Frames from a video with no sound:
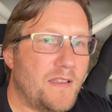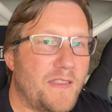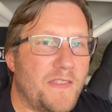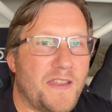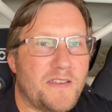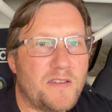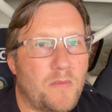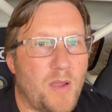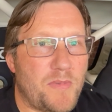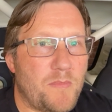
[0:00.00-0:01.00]
And then I
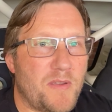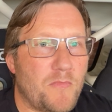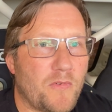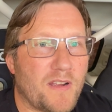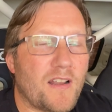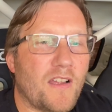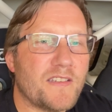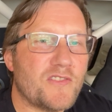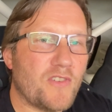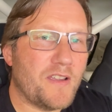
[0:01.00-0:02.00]
might be a bit more
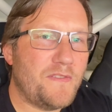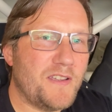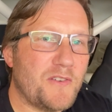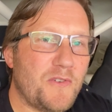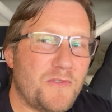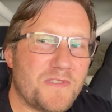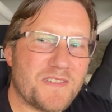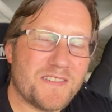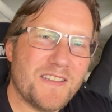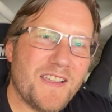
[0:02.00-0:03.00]
inclined to drive it, of
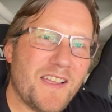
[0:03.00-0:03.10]
course,